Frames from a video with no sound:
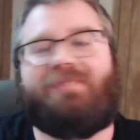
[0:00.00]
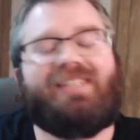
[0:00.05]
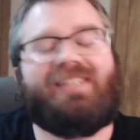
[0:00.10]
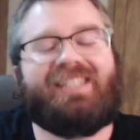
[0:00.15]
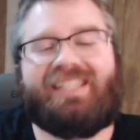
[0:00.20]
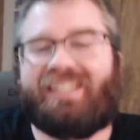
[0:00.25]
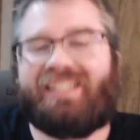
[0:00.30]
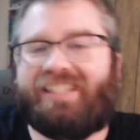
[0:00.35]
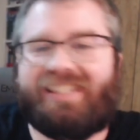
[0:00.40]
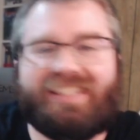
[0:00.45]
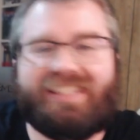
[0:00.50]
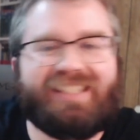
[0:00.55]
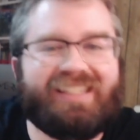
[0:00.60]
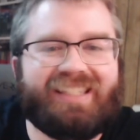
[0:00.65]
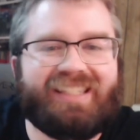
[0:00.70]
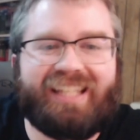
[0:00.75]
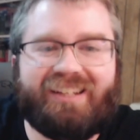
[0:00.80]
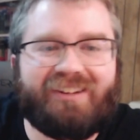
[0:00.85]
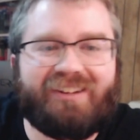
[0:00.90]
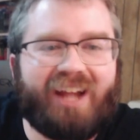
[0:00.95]
But
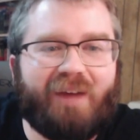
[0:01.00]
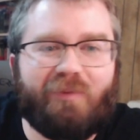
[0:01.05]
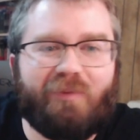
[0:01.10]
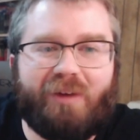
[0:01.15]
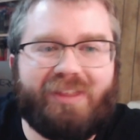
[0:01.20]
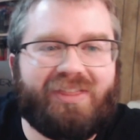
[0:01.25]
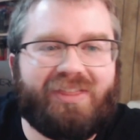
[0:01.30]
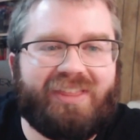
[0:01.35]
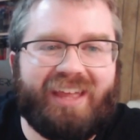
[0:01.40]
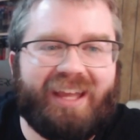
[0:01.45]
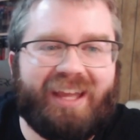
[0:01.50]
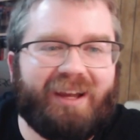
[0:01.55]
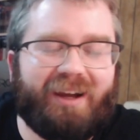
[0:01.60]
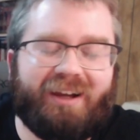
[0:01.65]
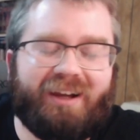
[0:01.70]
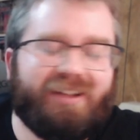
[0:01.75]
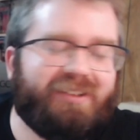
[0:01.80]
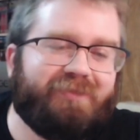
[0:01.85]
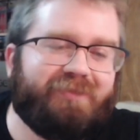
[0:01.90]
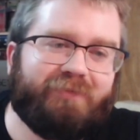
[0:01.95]
they're not with the...
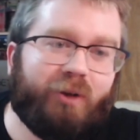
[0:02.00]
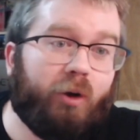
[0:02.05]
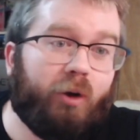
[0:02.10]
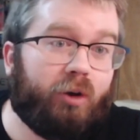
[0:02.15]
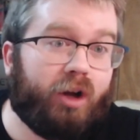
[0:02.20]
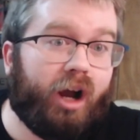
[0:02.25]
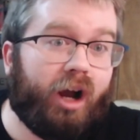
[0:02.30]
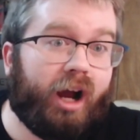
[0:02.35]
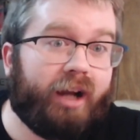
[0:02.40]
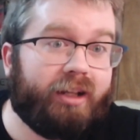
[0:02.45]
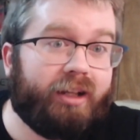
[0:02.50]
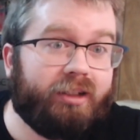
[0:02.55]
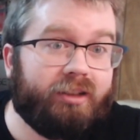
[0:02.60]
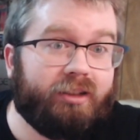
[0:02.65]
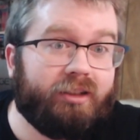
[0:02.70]
Oh, God.